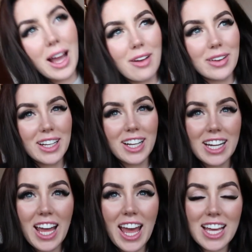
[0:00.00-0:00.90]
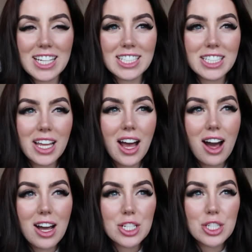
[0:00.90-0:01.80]
now we're gonna head
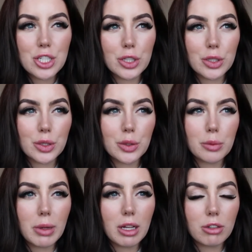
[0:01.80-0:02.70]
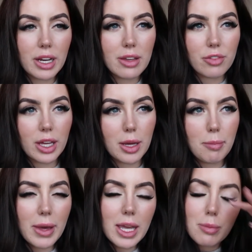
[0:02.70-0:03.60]
to Belgravia,
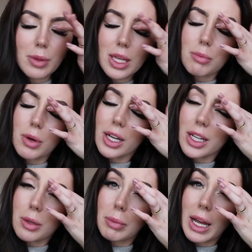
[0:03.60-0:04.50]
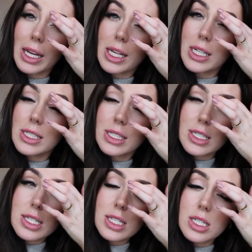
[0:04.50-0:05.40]
maybe Buckingham
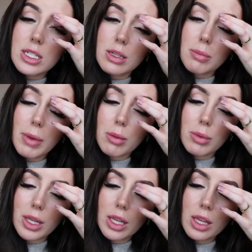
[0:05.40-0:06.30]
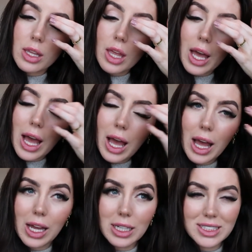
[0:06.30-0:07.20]
Palace, maybe. Mm.
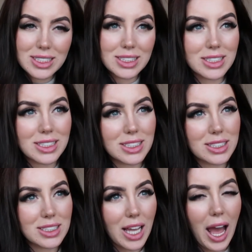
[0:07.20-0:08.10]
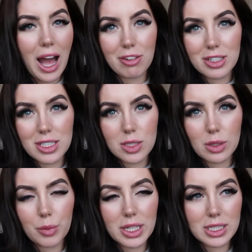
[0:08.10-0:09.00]
and Harrods as
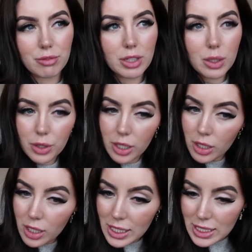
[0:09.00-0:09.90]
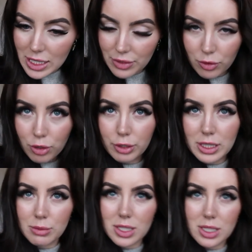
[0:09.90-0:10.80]
well because I really want to see if they've got
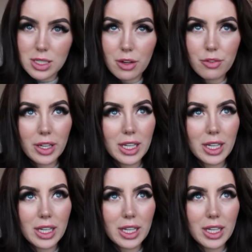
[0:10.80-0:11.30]
Christmas stuff Christmas